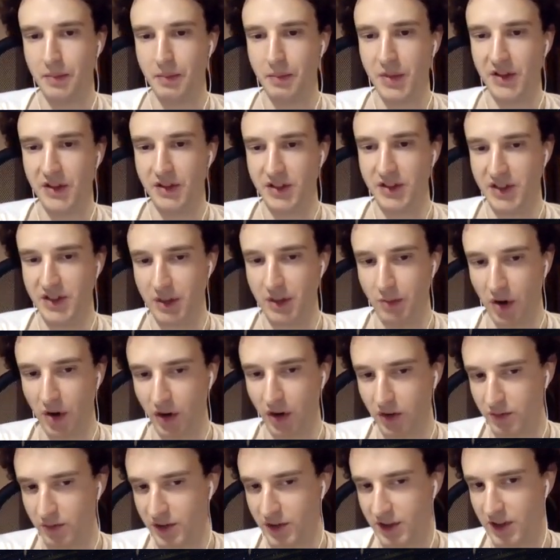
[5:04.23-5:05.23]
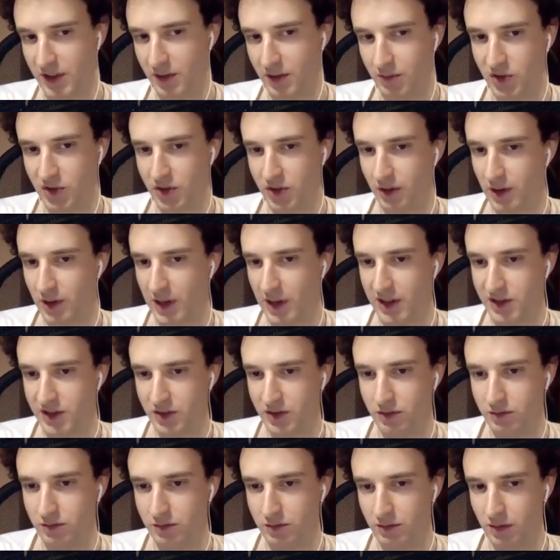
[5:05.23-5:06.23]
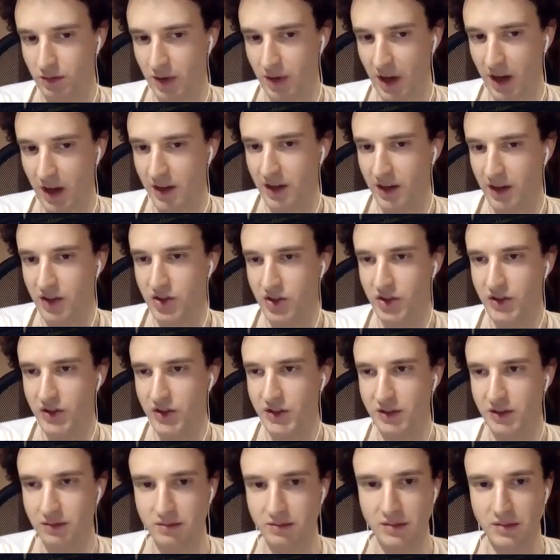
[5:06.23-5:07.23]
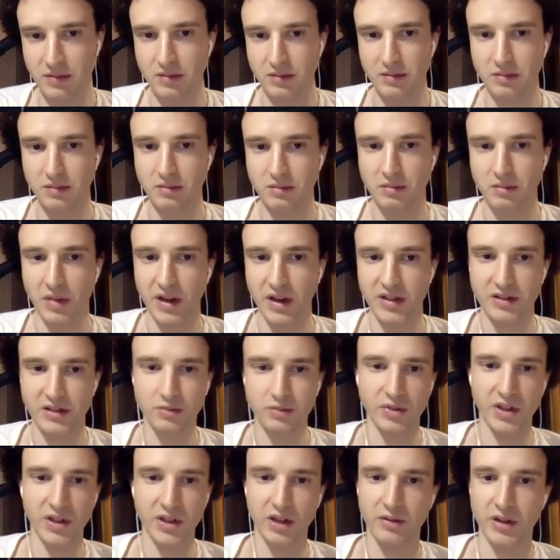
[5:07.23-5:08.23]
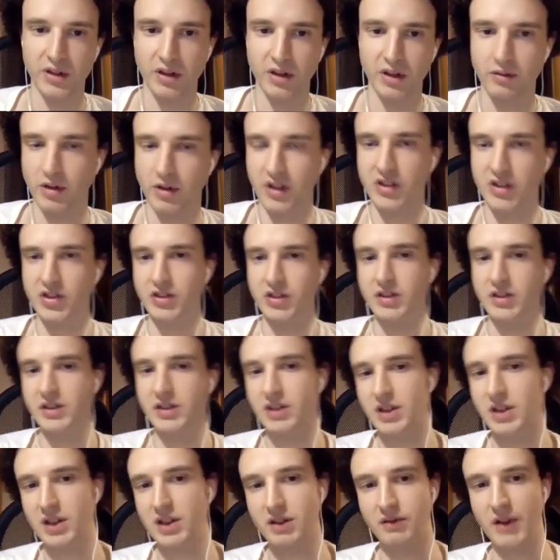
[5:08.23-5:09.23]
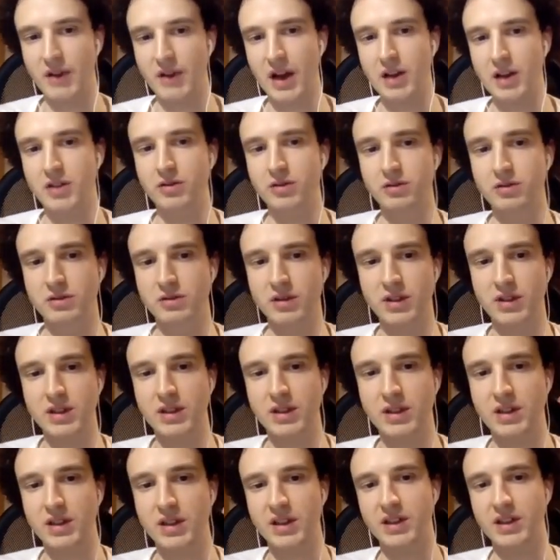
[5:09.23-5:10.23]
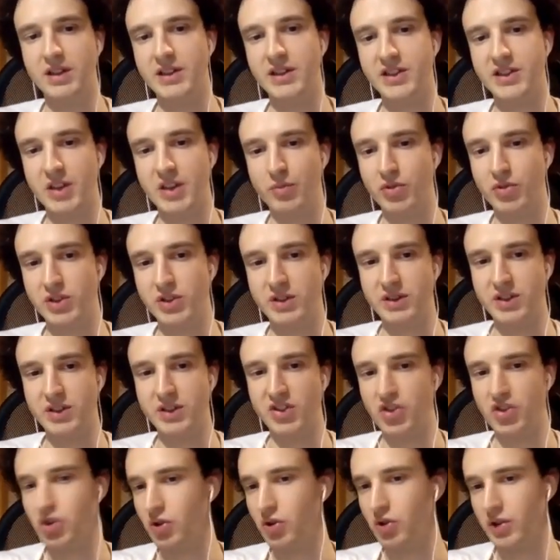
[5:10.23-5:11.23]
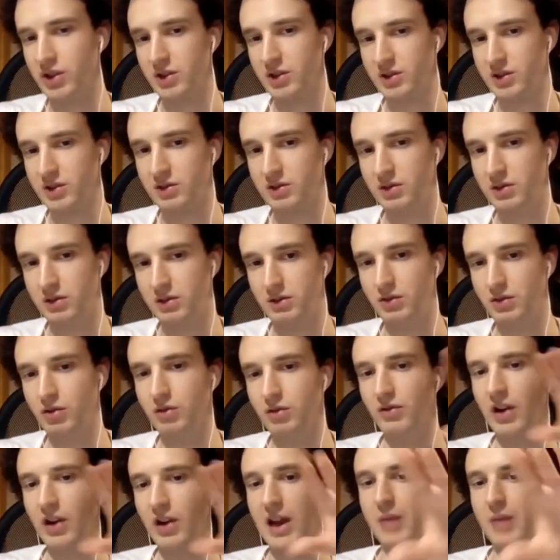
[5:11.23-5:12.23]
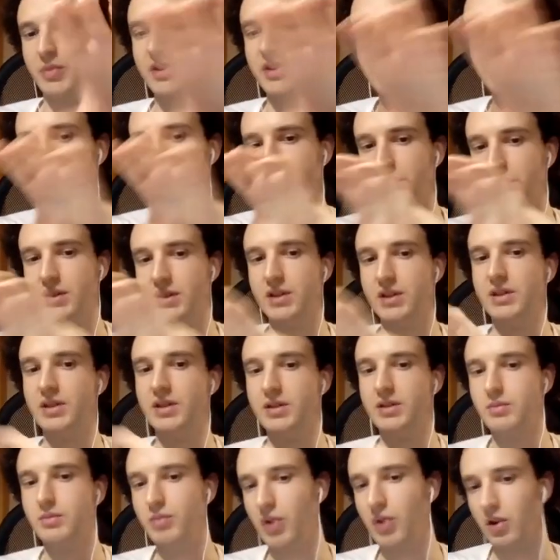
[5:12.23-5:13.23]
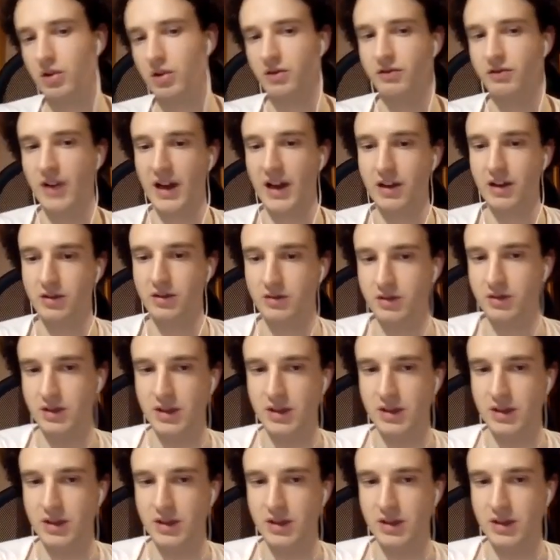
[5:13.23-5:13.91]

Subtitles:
But the same argument can be generalized to n agents by simply having every agent value a separate disjoint, non-overlapping block of value.